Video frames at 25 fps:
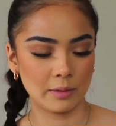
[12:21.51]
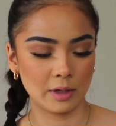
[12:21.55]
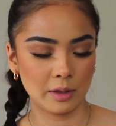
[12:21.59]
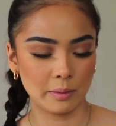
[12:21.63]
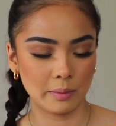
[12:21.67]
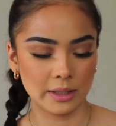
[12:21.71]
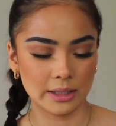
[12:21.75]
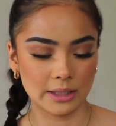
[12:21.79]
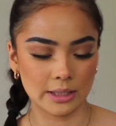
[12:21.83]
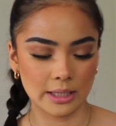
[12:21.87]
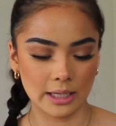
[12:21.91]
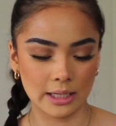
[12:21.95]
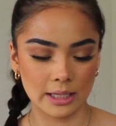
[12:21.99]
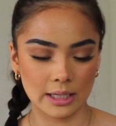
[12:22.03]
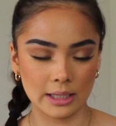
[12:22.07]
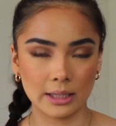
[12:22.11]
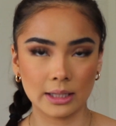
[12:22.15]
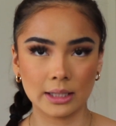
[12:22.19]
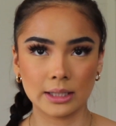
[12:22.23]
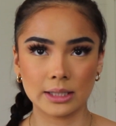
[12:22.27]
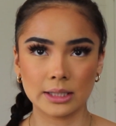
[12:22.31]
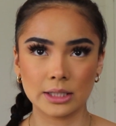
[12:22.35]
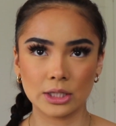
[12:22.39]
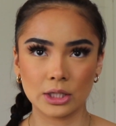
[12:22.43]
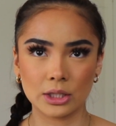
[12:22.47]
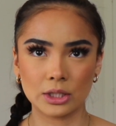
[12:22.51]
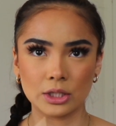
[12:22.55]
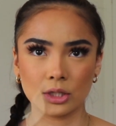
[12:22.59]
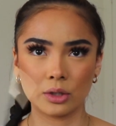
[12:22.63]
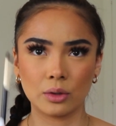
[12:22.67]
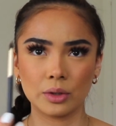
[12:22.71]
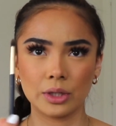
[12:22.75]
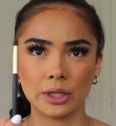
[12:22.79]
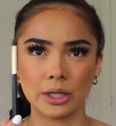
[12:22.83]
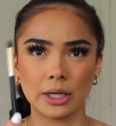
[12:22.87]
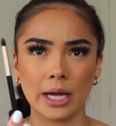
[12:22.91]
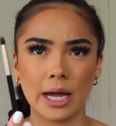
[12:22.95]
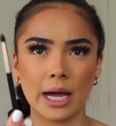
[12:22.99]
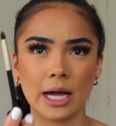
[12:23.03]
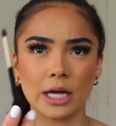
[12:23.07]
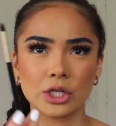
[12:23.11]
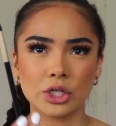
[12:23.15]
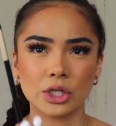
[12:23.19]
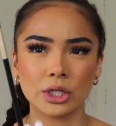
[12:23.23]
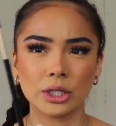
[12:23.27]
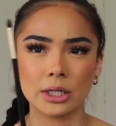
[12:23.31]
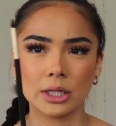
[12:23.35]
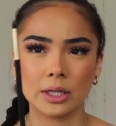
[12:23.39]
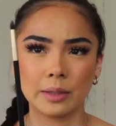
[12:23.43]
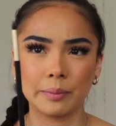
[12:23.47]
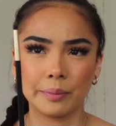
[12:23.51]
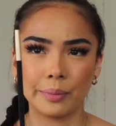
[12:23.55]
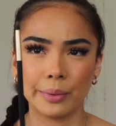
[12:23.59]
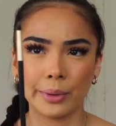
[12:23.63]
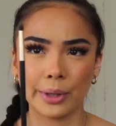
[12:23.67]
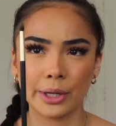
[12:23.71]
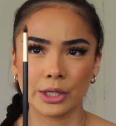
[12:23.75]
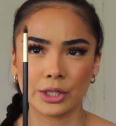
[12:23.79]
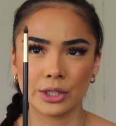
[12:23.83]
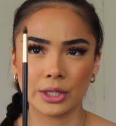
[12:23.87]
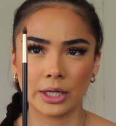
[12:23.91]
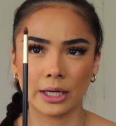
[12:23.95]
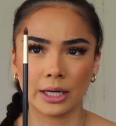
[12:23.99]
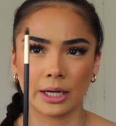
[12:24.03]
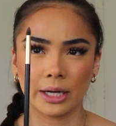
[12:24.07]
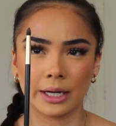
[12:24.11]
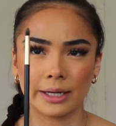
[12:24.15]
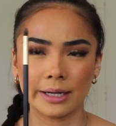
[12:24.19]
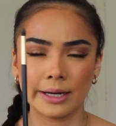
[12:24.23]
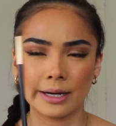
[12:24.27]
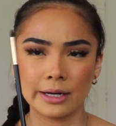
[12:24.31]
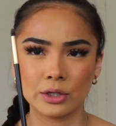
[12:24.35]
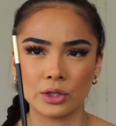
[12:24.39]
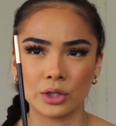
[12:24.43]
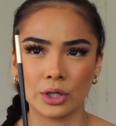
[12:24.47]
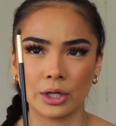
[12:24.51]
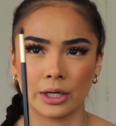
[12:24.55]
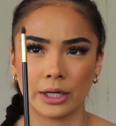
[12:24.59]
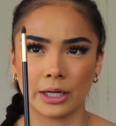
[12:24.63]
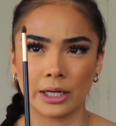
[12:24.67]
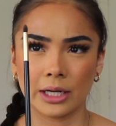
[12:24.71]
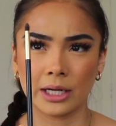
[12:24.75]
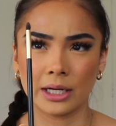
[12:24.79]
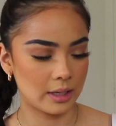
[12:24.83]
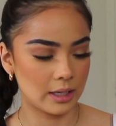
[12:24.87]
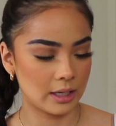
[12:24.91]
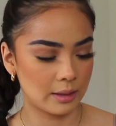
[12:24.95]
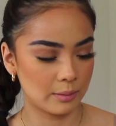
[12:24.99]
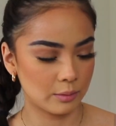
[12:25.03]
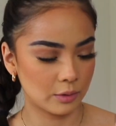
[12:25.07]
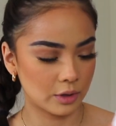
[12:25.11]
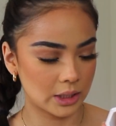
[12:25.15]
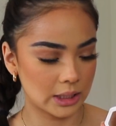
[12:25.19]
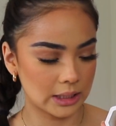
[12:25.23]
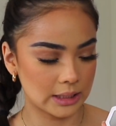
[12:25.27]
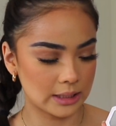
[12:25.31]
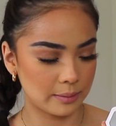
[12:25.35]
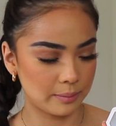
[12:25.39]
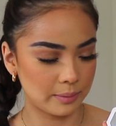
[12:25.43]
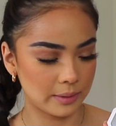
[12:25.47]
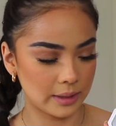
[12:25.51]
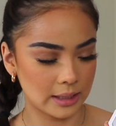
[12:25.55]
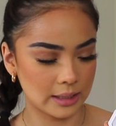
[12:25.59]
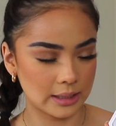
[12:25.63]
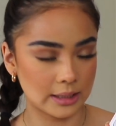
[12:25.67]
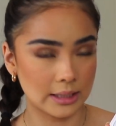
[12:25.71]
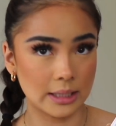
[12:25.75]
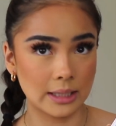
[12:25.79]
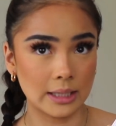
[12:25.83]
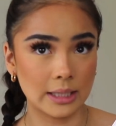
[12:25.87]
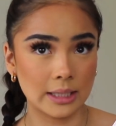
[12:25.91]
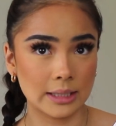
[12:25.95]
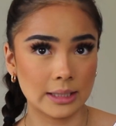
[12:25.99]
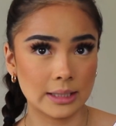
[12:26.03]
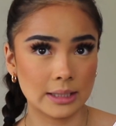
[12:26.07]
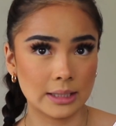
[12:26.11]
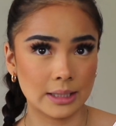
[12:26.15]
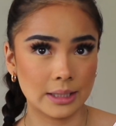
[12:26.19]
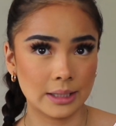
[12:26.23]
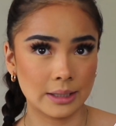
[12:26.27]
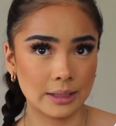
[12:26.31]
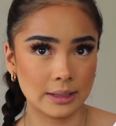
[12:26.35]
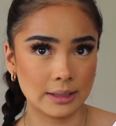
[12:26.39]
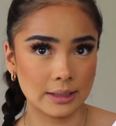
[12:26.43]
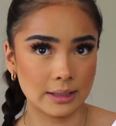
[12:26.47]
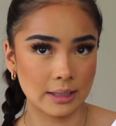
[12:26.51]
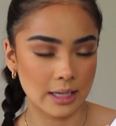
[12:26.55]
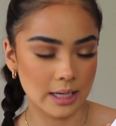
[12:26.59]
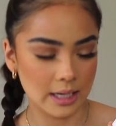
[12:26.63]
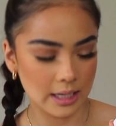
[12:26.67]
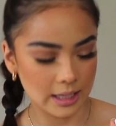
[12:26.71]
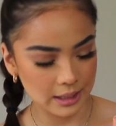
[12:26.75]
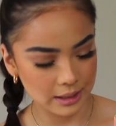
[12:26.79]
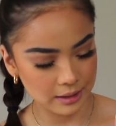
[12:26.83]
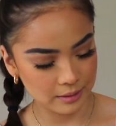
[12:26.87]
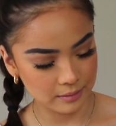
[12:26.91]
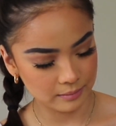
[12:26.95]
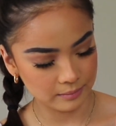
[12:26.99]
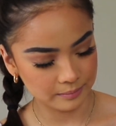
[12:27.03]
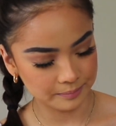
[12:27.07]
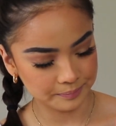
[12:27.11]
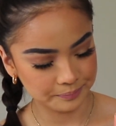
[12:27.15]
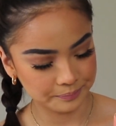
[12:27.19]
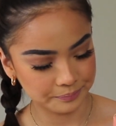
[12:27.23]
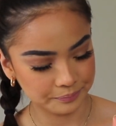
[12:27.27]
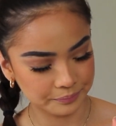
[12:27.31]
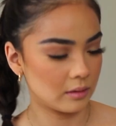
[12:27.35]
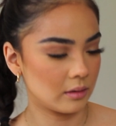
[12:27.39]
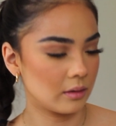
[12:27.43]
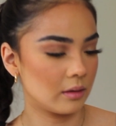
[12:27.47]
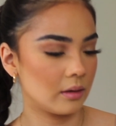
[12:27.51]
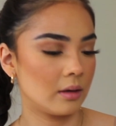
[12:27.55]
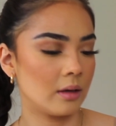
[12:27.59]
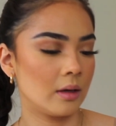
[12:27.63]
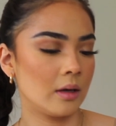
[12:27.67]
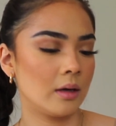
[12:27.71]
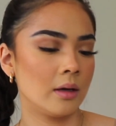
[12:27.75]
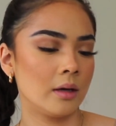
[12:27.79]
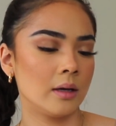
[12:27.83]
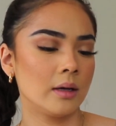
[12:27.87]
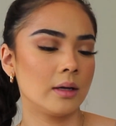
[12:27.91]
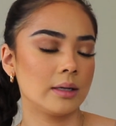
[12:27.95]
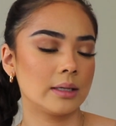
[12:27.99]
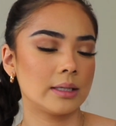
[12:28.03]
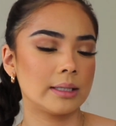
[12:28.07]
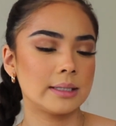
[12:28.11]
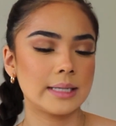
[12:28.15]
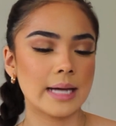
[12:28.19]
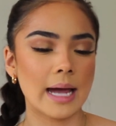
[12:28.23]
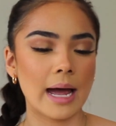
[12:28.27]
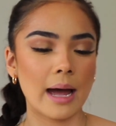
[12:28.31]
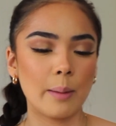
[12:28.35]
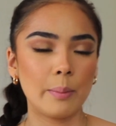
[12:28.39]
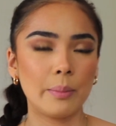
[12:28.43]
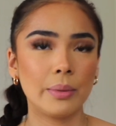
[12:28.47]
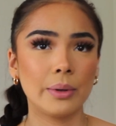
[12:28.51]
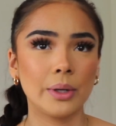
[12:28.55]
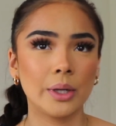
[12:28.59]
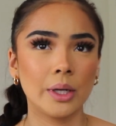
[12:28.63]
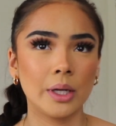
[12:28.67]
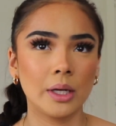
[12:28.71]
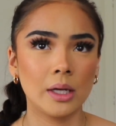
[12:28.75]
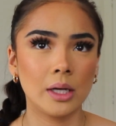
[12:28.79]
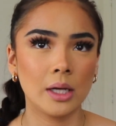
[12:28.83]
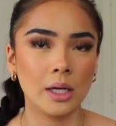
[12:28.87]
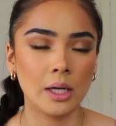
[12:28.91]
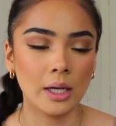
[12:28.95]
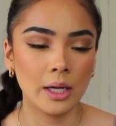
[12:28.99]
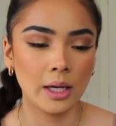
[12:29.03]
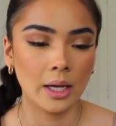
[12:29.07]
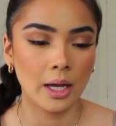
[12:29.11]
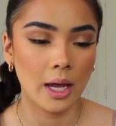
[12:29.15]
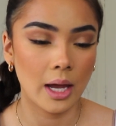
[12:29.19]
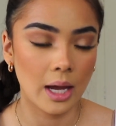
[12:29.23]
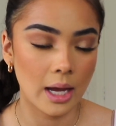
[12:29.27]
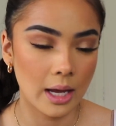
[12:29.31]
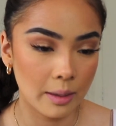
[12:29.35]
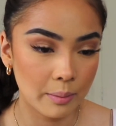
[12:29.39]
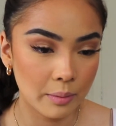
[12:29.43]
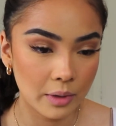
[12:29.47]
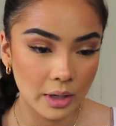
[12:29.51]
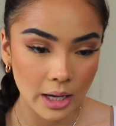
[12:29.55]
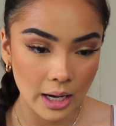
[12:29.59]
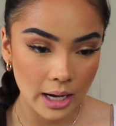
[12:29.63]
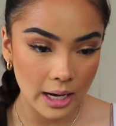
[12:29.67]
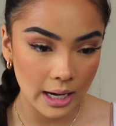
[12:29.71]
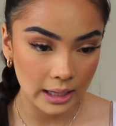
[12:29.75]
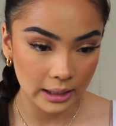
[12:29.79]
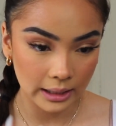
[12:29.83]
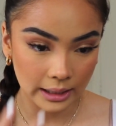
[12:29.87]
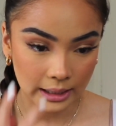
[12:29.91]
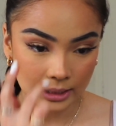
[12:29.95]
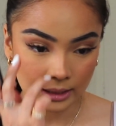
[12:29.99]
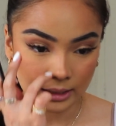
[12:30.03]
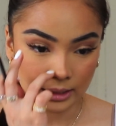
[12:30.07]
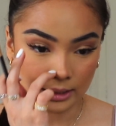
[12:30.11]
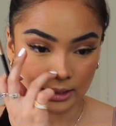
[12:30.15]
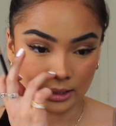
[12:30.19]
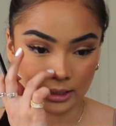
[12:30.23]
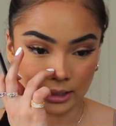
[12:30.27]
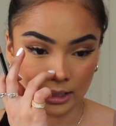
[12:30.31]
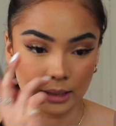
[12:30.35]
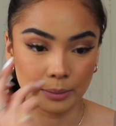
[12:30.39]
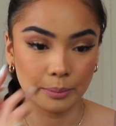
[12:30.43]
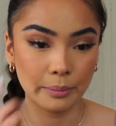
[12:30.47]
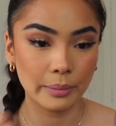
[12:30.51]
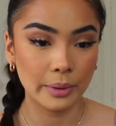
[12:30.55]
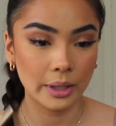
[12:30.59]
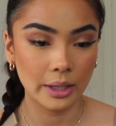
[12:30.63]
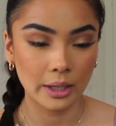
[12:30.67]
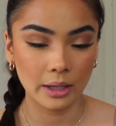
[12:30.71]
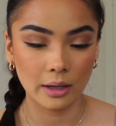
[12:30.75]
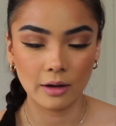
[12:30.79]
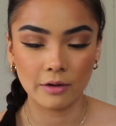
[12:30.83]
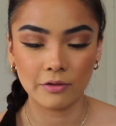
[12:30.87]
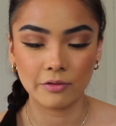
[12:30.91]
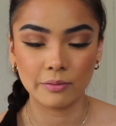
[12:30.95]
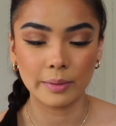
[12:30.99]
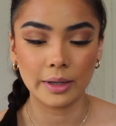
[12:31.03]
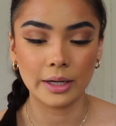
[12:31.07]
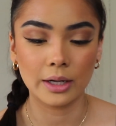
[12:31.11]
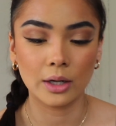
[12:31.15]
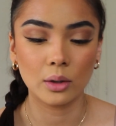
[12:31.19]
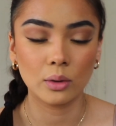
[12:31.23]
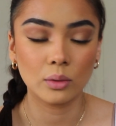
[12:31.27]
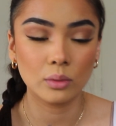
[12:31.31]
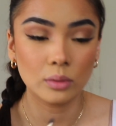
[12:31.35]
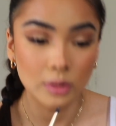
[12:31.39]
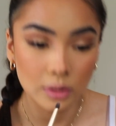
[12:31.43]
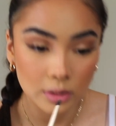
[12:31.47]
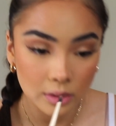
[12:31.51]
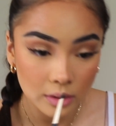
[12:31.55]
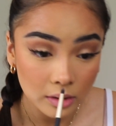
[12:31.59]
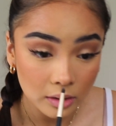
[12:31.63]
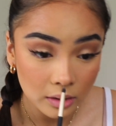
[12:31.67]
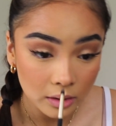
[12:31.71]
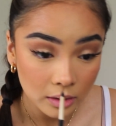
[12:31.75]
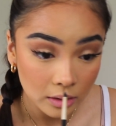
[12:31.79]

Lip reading: going to be taking this Sonia Kashuk brush. I got it at Target. And I'm going to dip it into this side. Tap. And I'm going to highlight the tip of my nose.